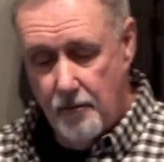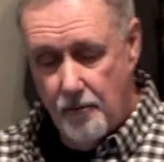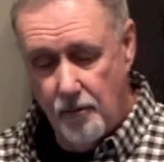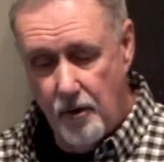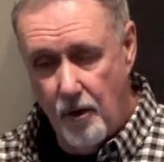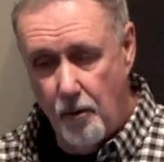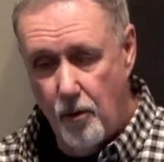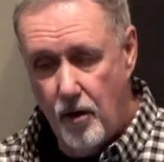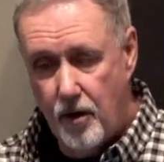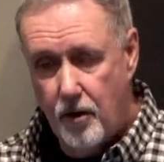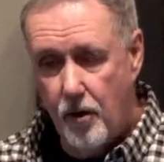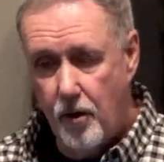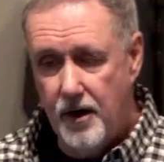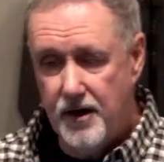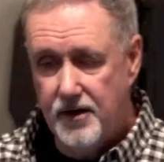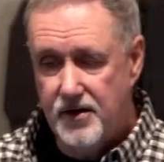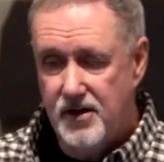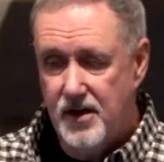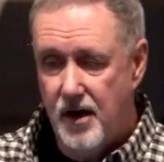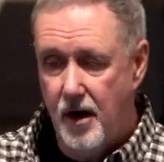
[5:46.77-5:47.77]
Well, we're going
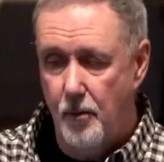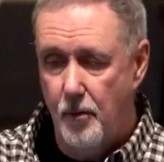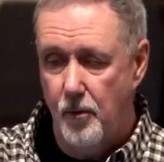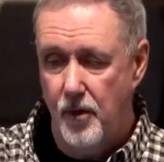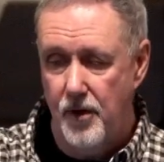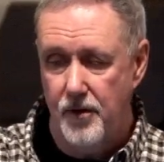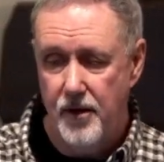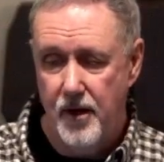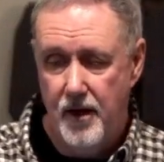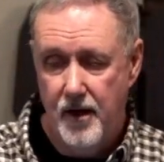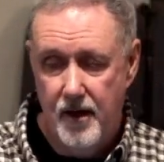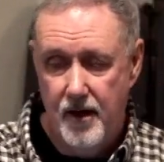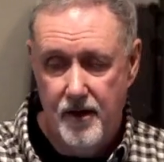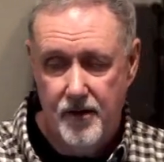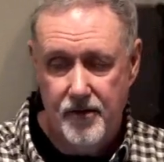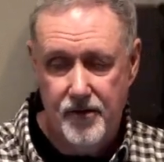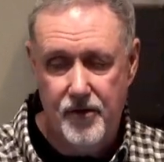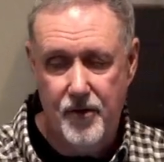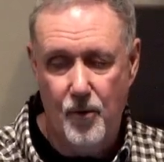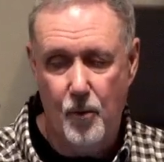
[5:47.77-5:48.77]
to start with
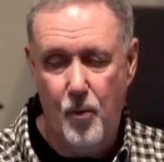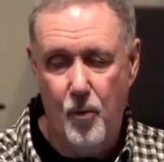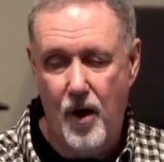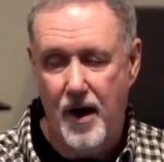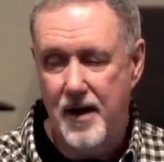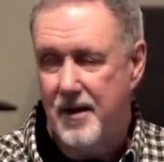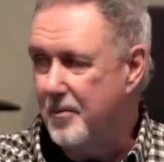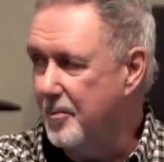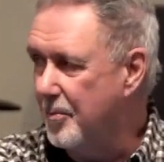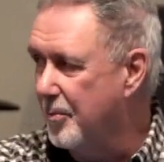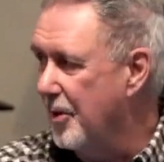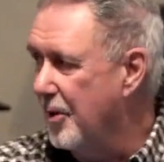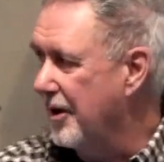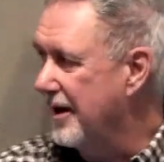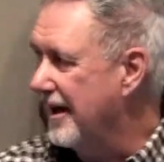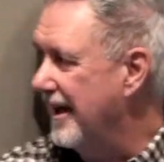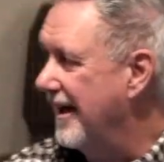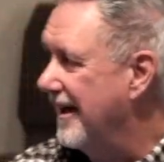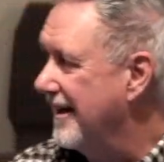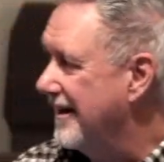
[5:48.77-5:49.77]
the white
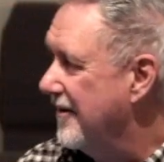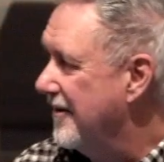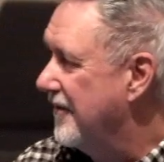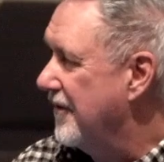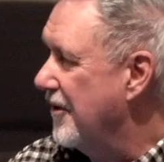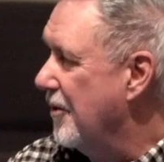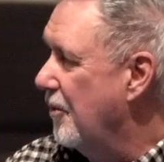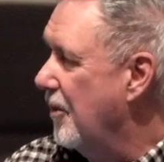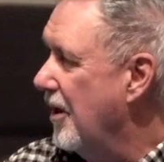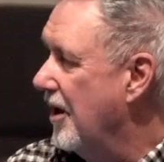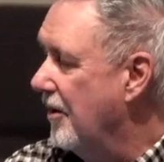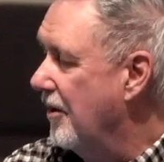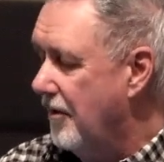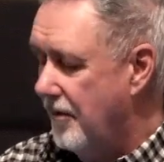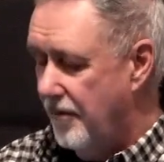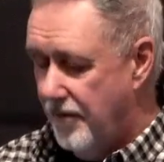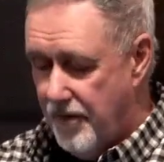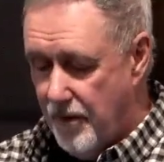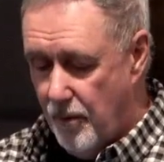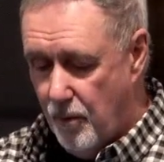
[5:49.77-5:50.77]
bookend, if you will,
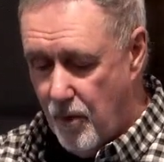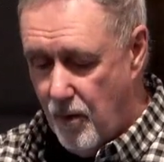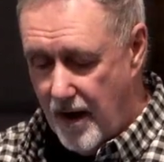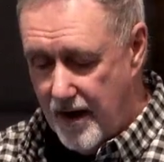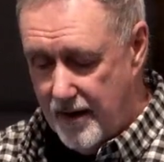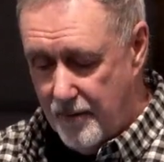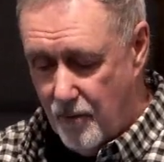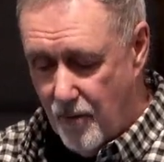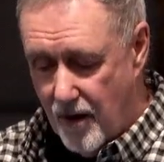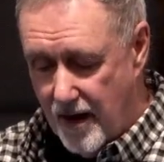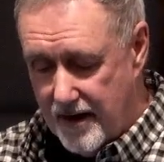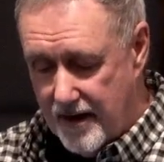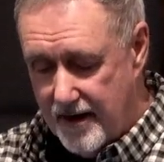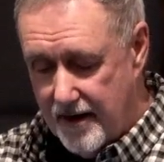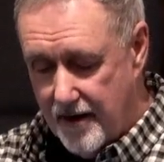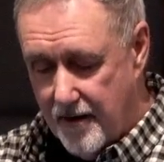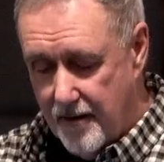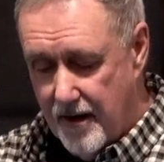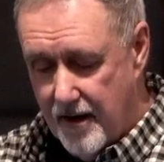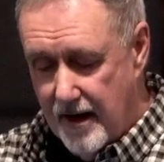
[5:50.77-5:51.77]
the white one
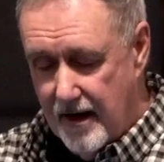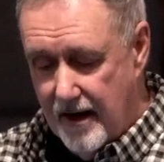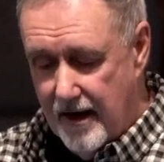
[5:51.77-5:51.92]
here.